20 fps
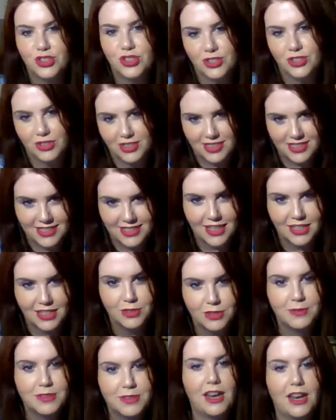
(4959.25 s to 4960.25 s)
She's going to
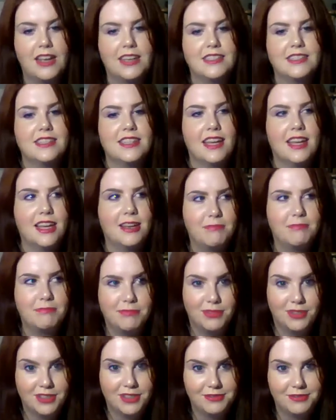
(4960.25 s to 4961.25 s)
stand up to Lysa,
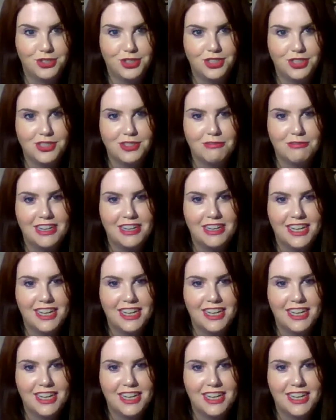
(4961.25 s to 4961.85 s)
but she doesn't